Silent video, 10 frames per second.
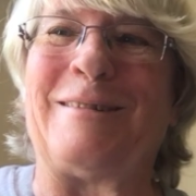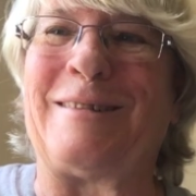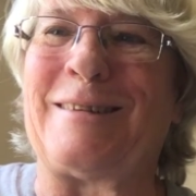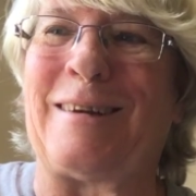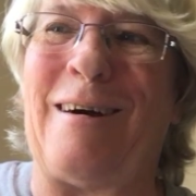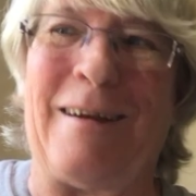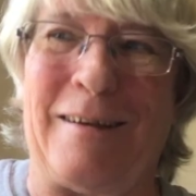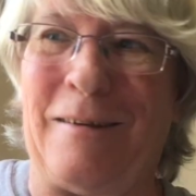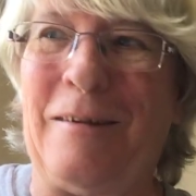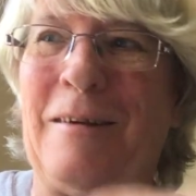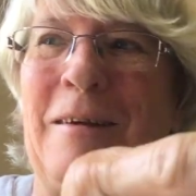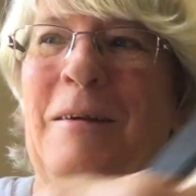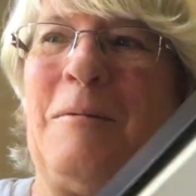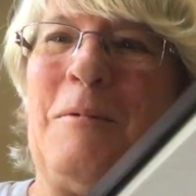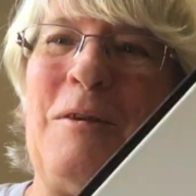it's like
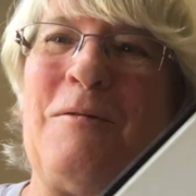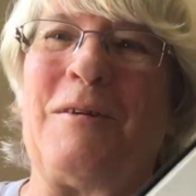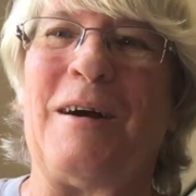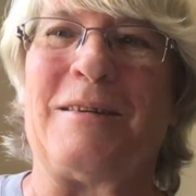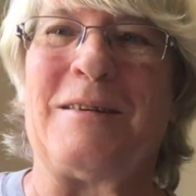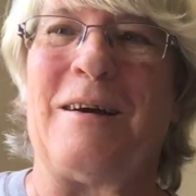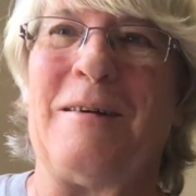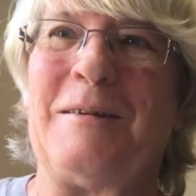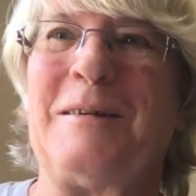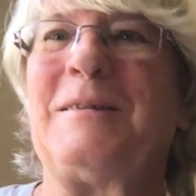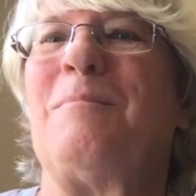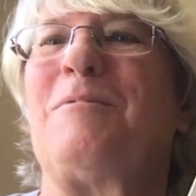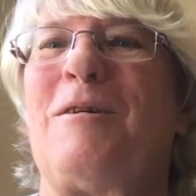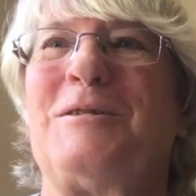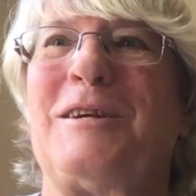when you've got some
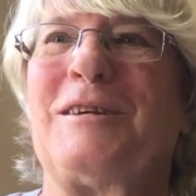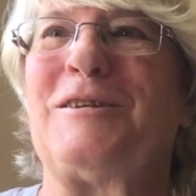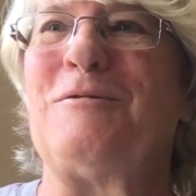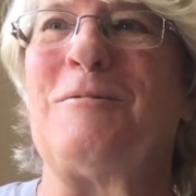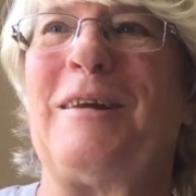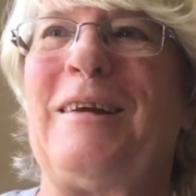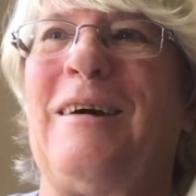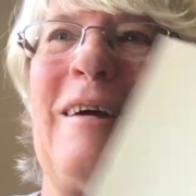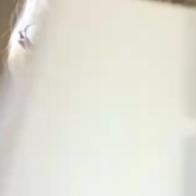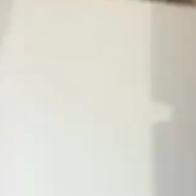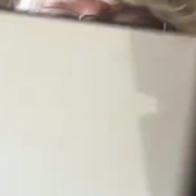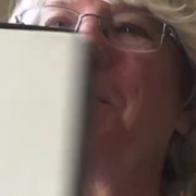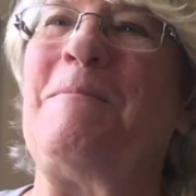projects you really like.